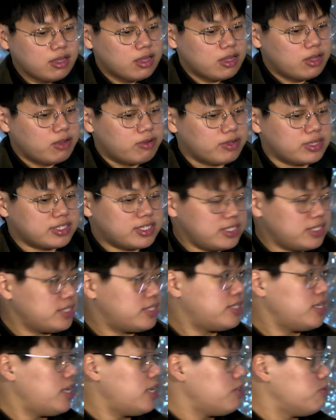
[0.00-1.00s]
Okay, since
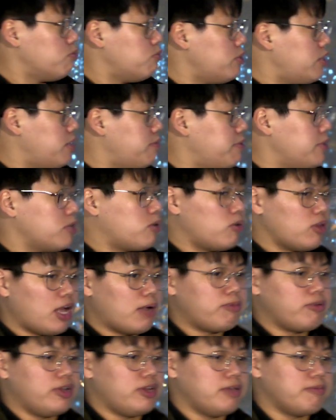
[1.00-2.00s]
then, we've been
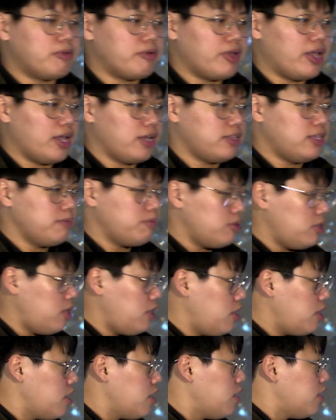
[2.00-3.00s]
collaborating very actively,